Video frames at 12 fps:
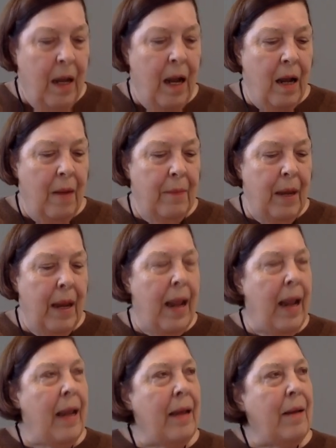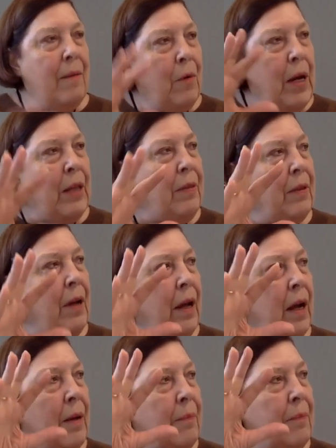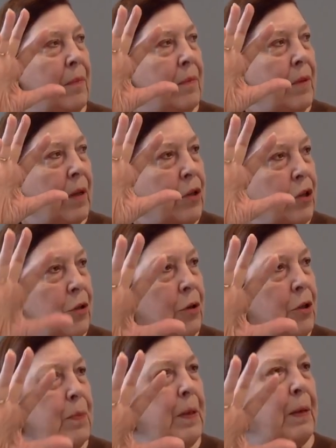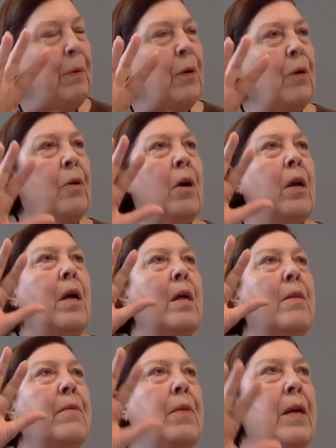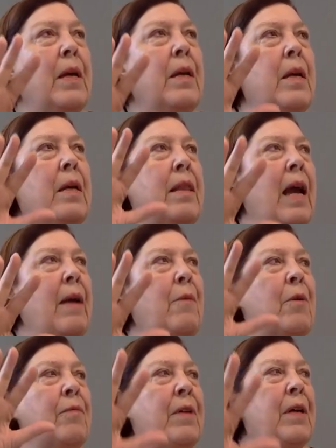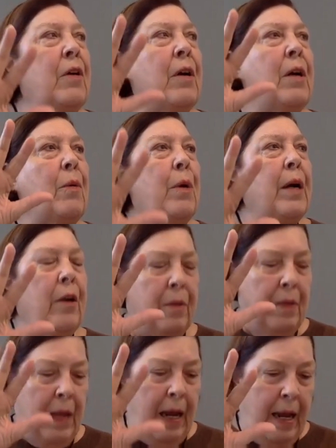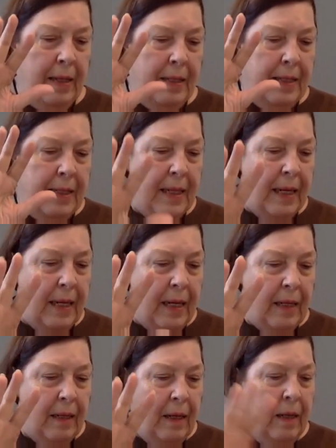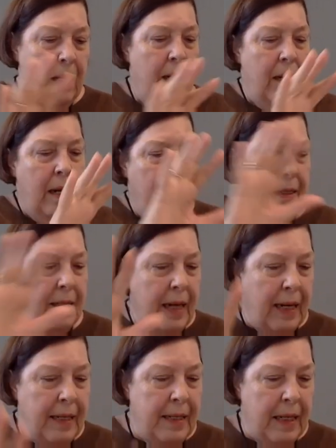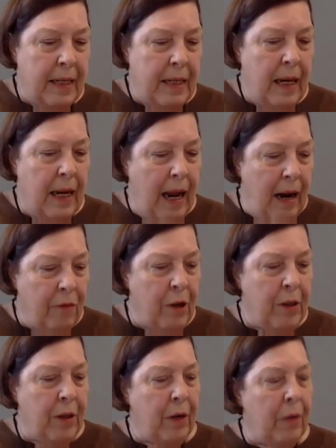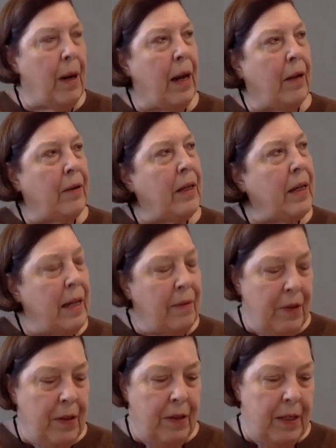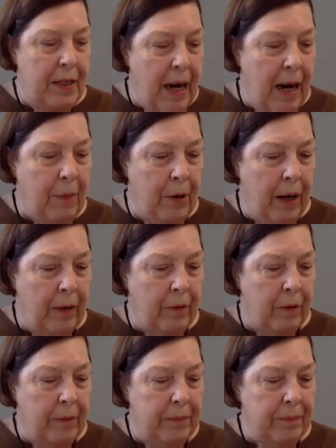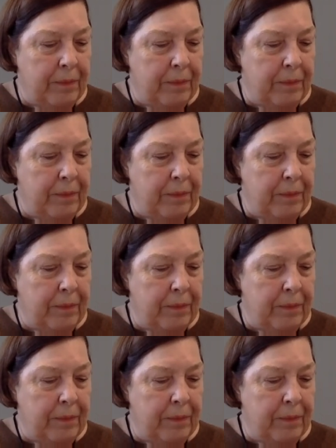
Um, with um, the Jewish people, the, they were very aware that sin tainted everything around it, even the tabernacle.